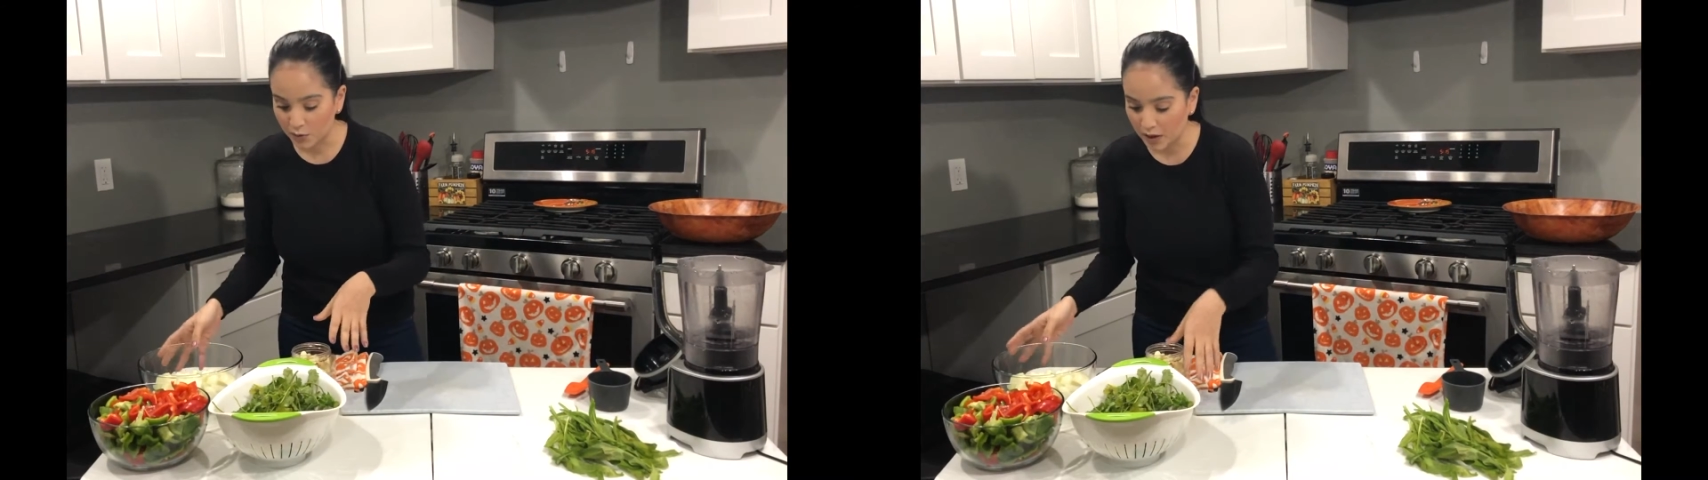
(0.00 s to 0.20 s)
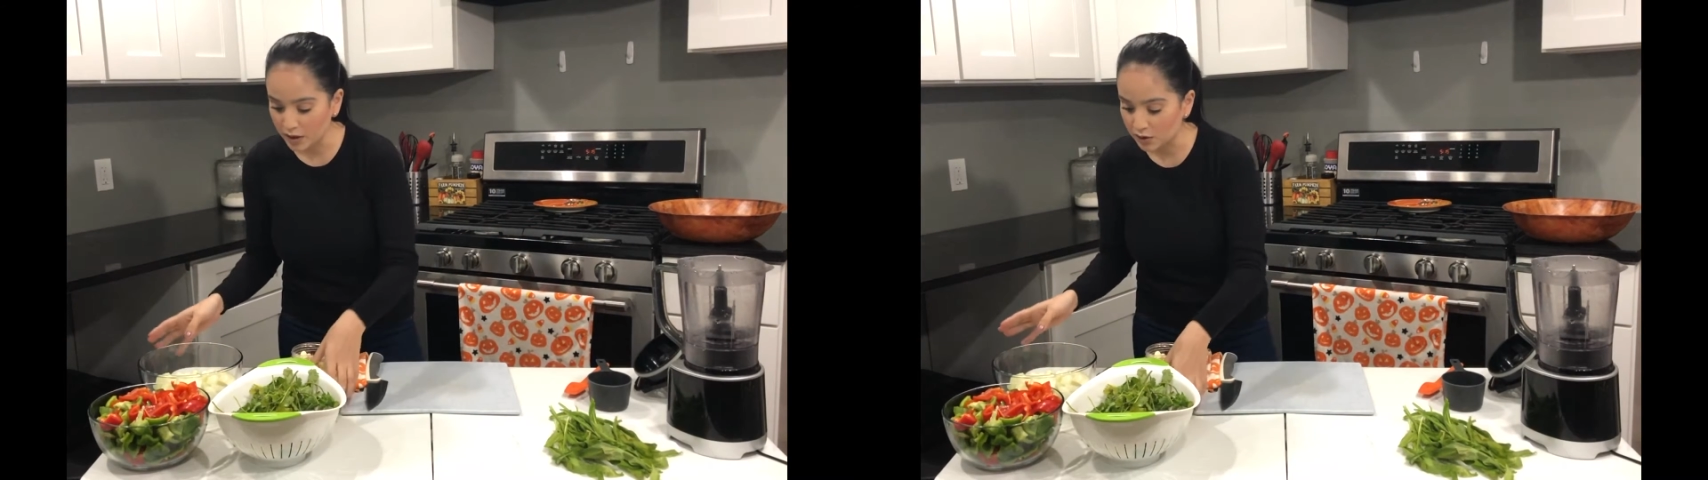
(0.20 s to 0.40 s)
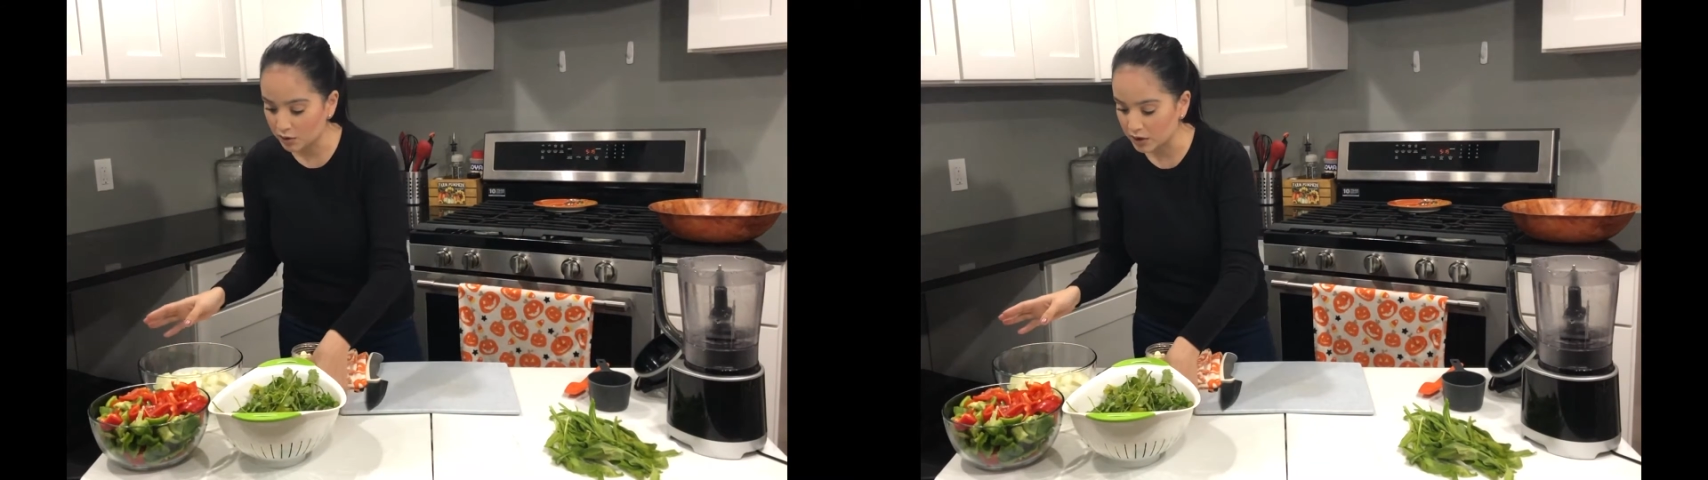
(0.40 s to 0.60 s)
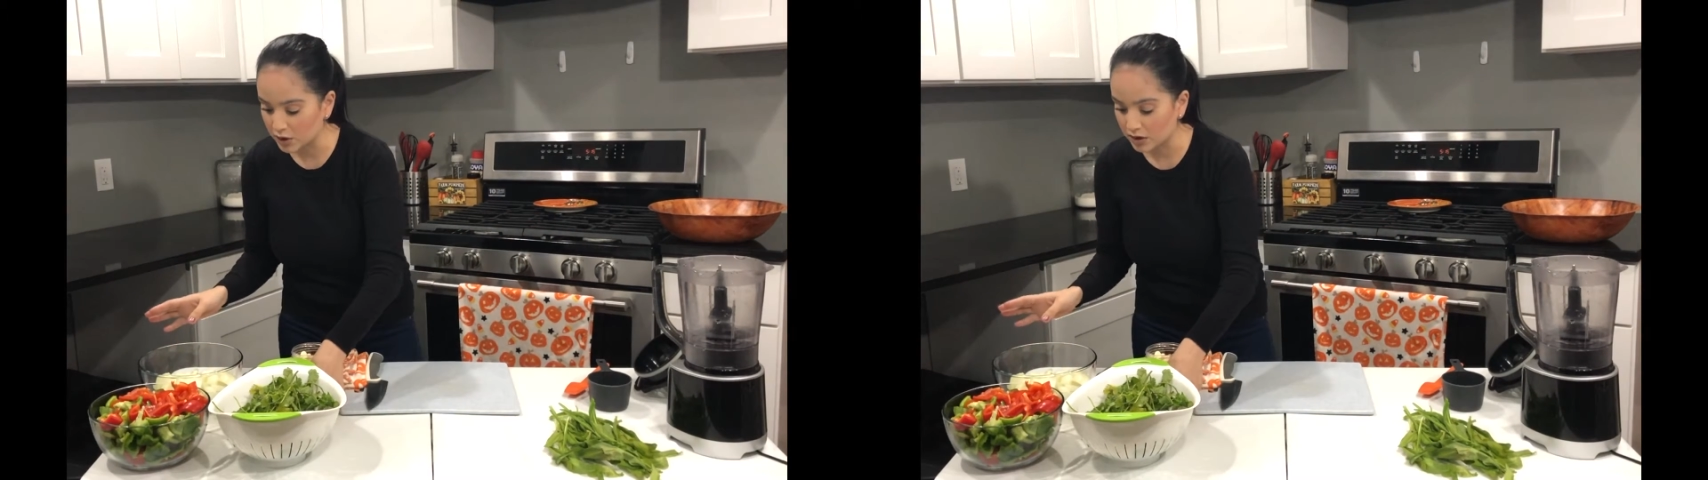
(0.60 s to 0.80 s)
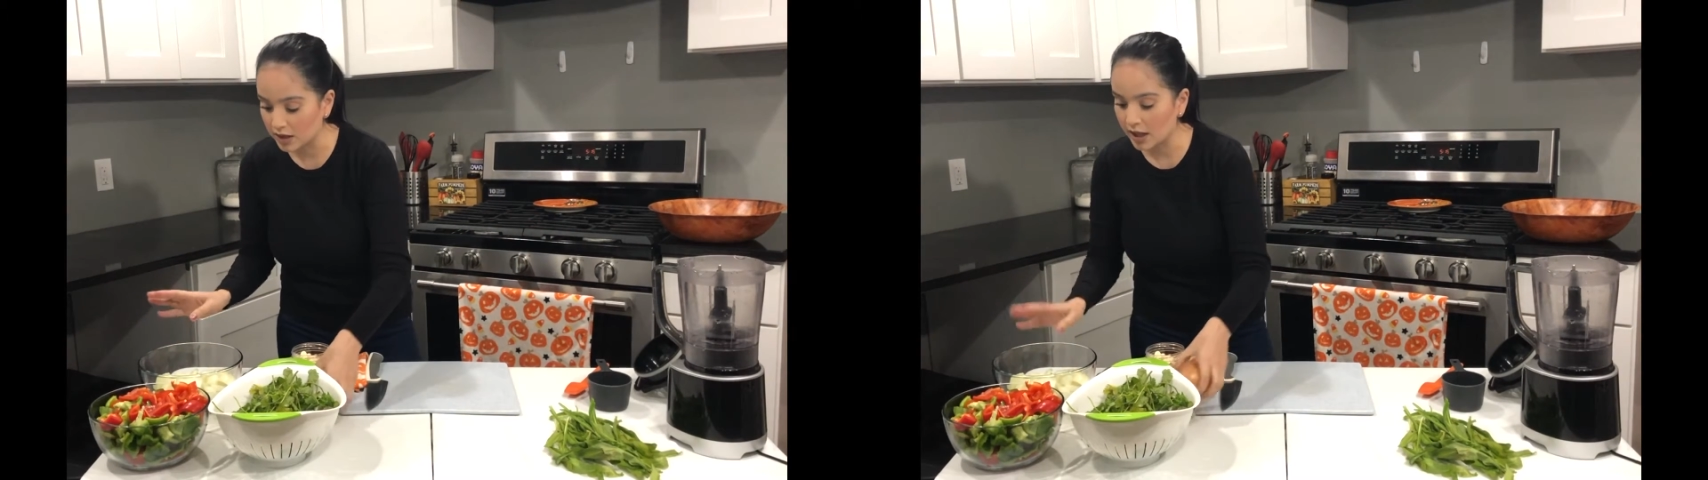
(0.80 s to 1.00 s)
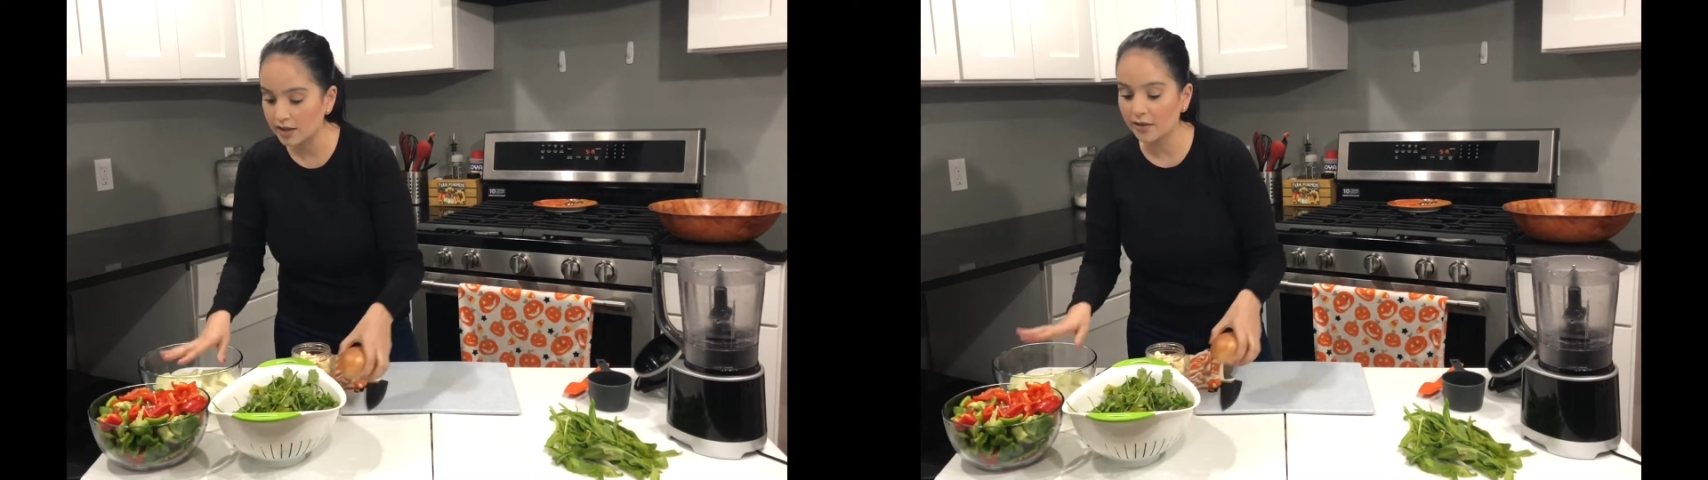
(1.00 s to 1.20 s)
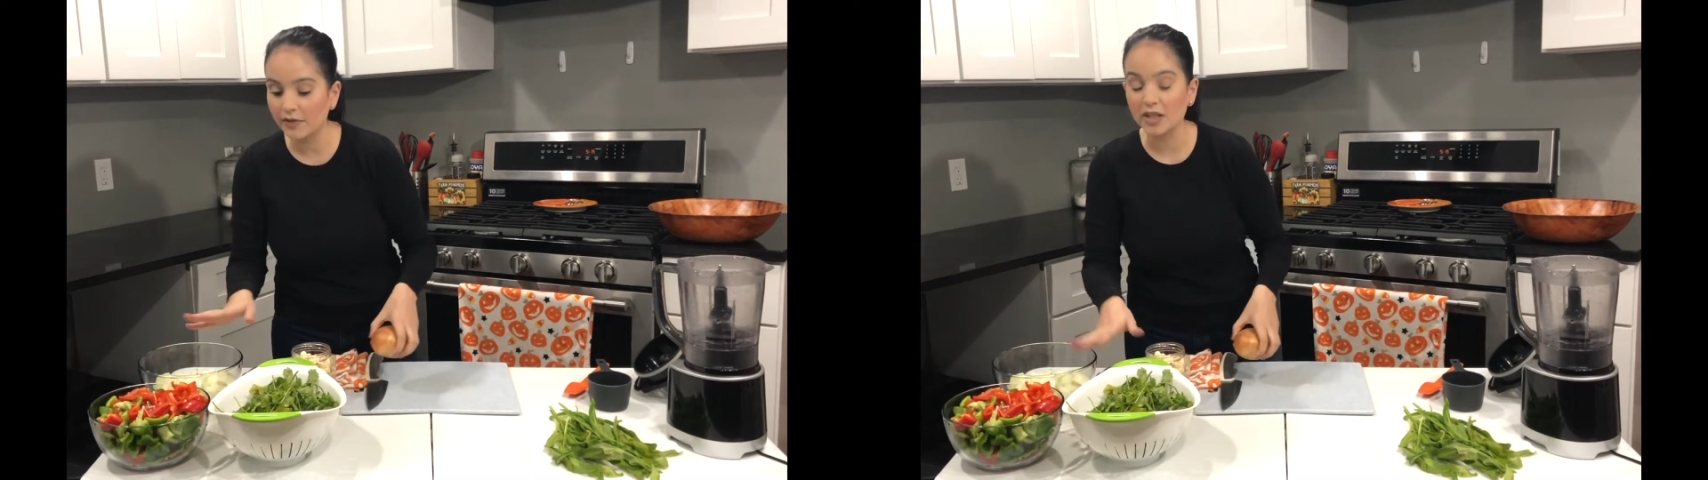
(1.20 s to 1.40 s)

you want to do is just cut the